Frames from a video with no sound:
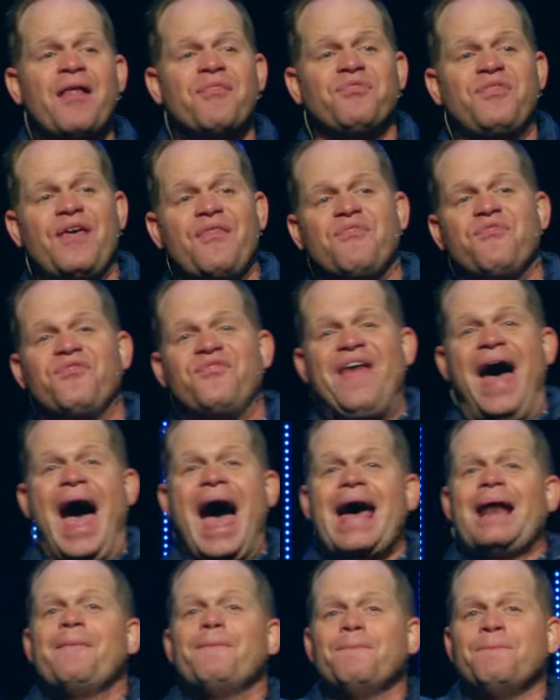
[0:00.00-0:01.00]
that
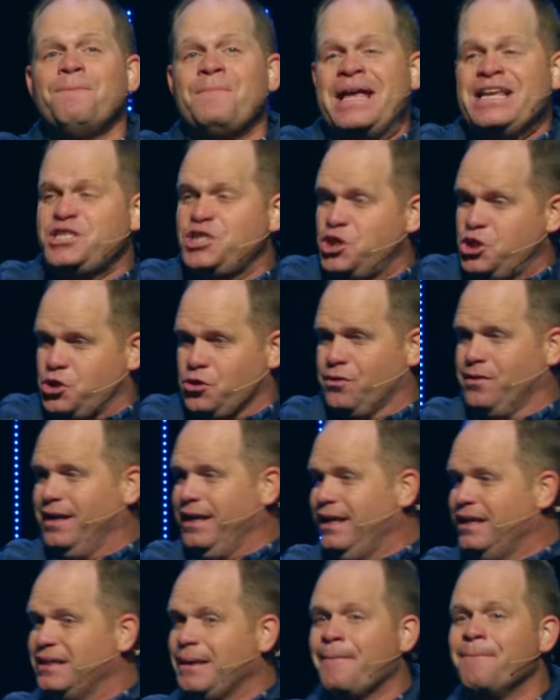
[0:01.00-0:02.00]
that
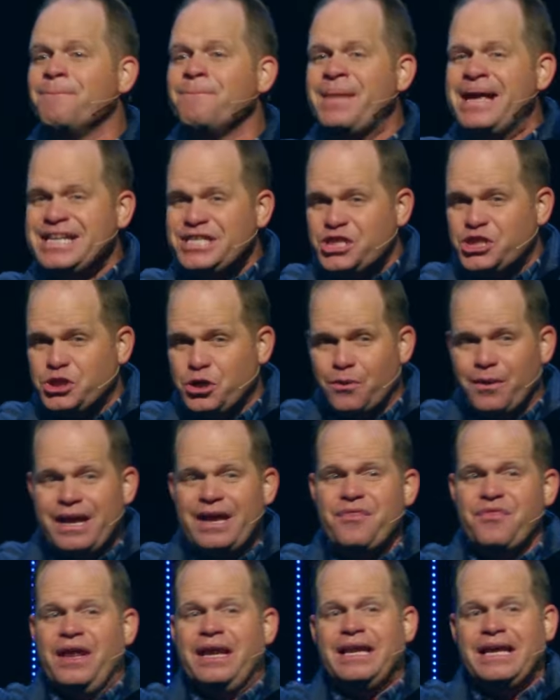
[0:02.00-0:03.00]
mystery, the
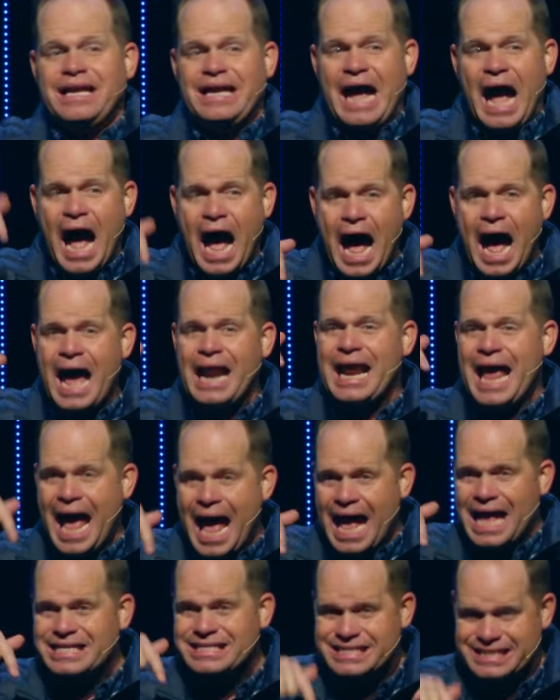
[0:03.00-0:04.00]
mystery that God
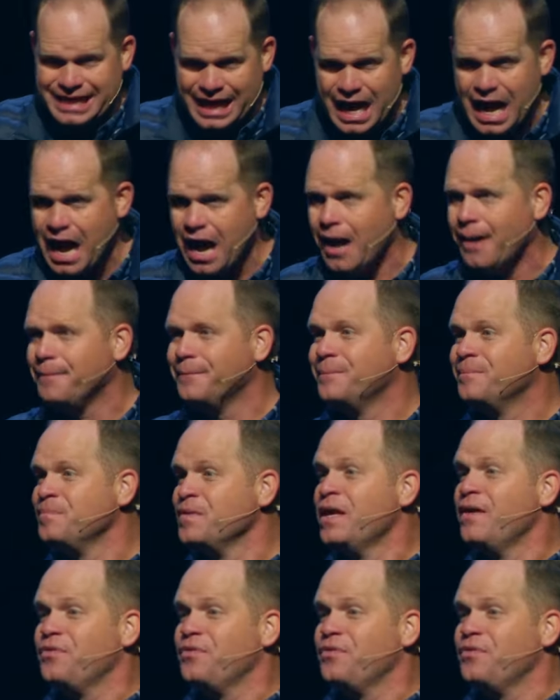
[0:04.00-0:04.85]
has come,